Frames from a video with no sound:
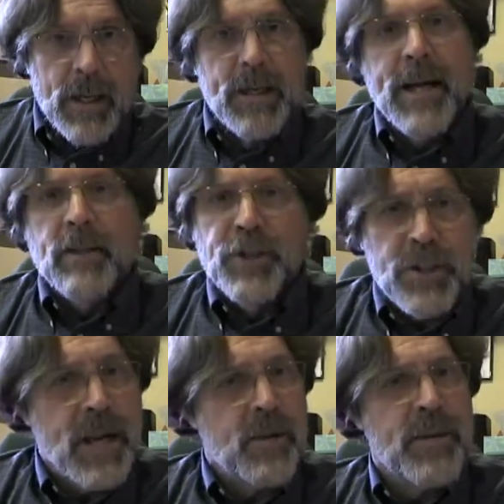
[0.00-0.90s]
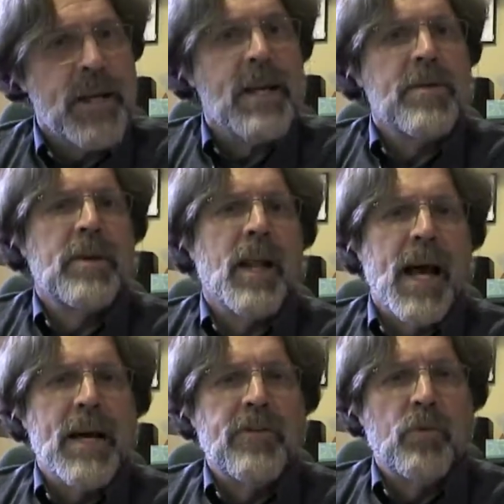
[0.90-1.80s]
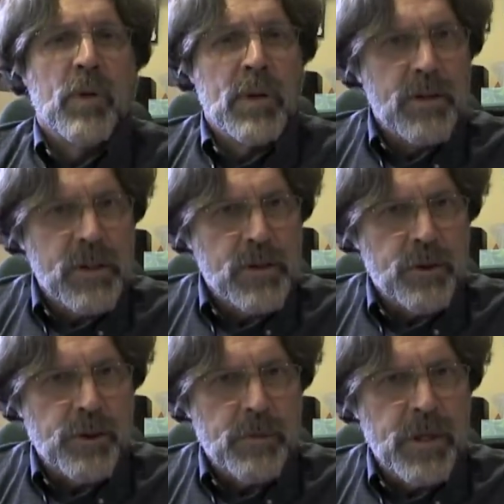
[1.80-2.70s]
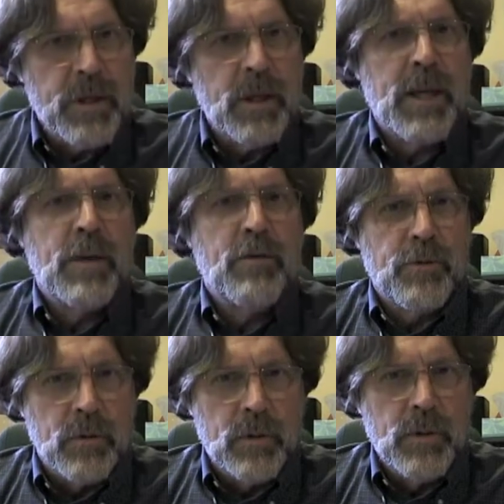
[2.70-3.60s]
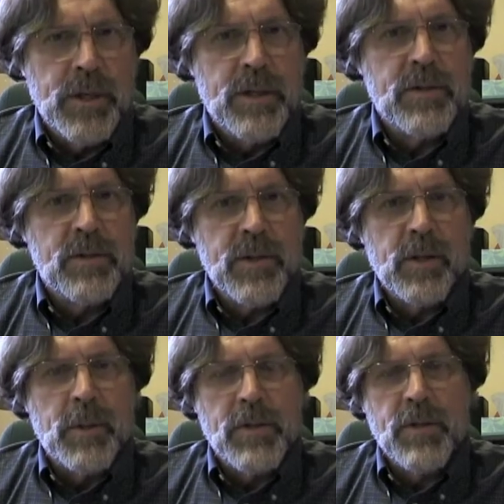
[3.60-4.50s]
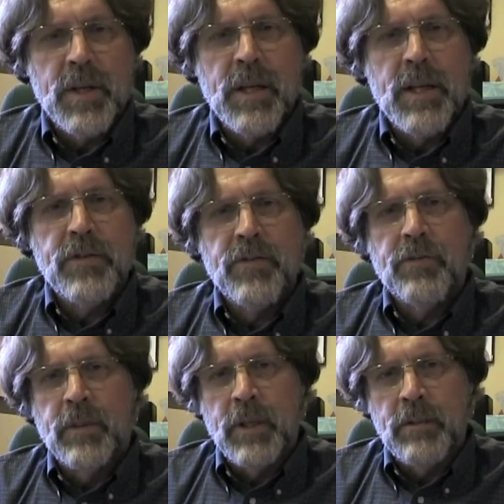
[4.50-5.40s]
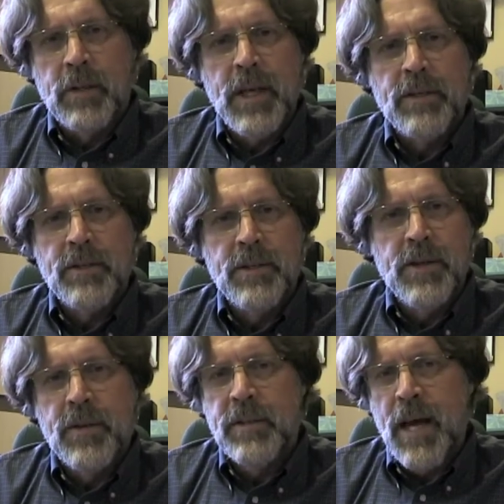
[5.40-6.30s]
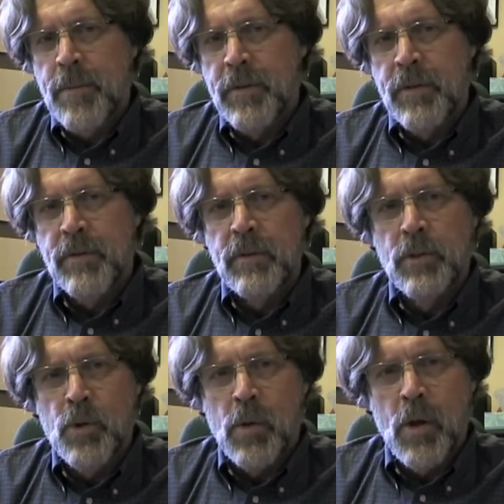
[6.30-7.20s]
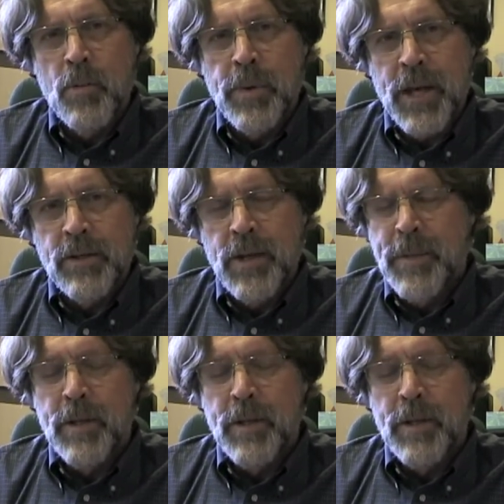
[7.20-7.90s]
Now, just like with any other class, one of the things you should be looking through is the syllabus, and it's linked near the top of the Moodle homepage.